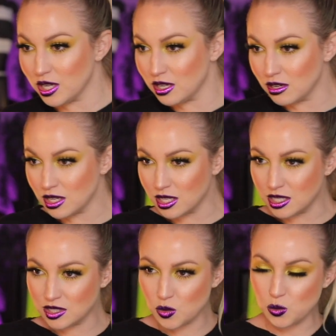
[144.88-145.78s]
Here
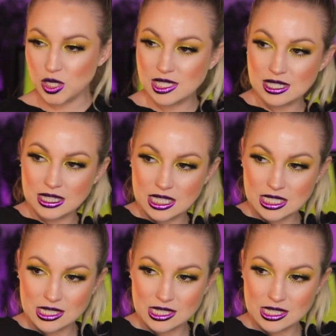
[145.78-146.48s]
is Recently